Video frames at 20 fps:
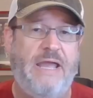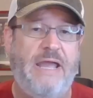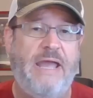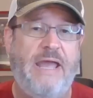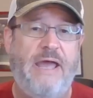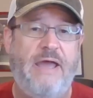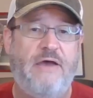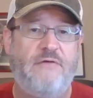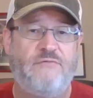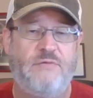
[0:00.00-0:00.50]

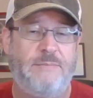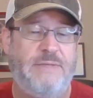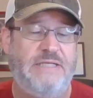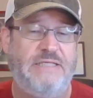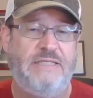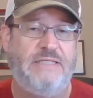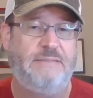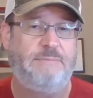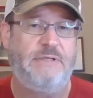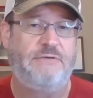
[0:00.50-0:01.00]
have. It may
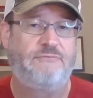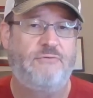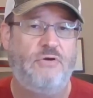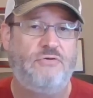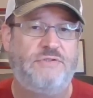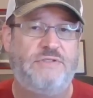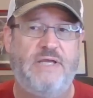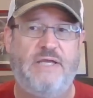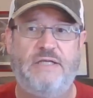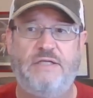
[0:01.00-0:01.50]
need to be
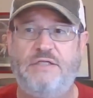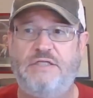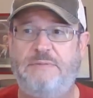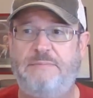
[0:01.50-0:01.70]
rotated.